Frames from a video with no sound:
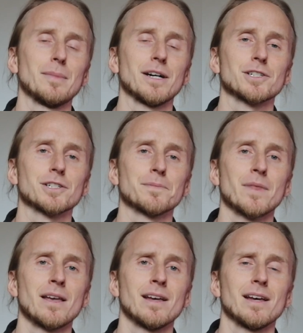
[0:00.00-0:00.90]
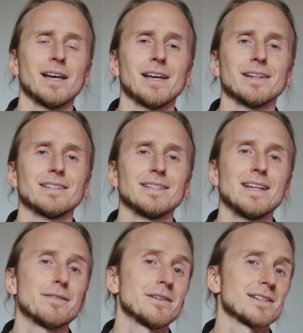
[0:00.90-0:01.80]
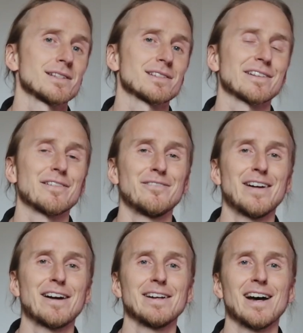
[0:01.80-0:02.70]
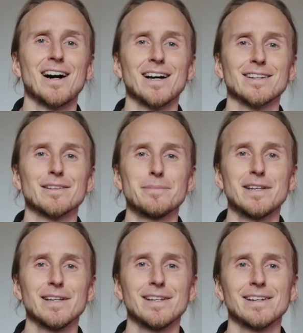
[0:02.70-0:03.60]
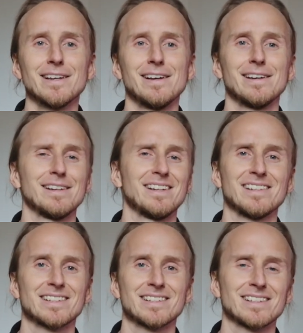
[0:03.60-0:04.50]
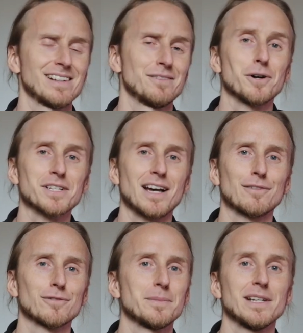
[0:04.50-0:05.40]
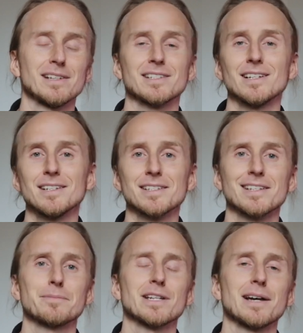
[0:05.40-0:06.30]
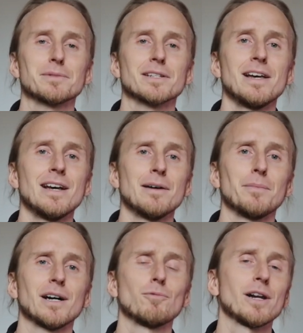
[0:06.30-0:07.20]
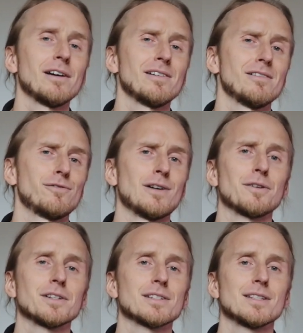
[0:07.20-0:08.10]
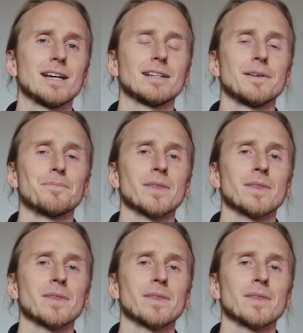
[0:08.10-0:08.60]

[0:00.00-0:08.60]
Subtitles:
much. And yeah, this is very hard in the beginning. It was hard for me, it still is sometimes. But what I found is that